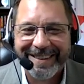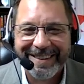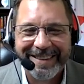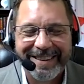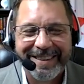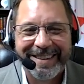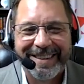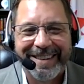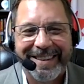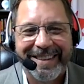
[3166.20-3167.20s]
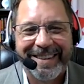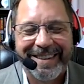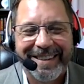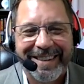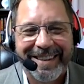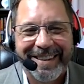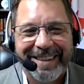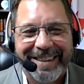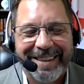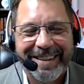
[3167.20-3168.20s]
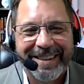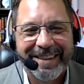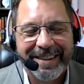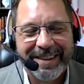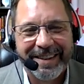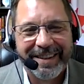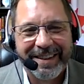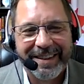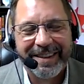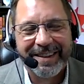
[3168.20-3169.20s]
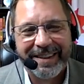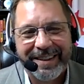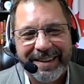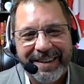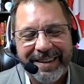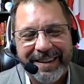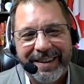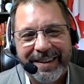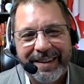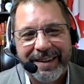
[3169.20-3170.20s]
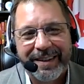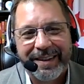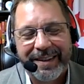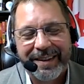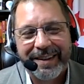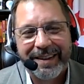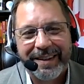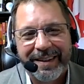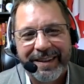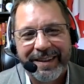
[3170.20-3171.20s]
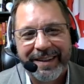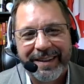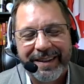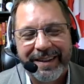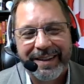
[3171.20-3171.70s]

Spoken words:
[no speech]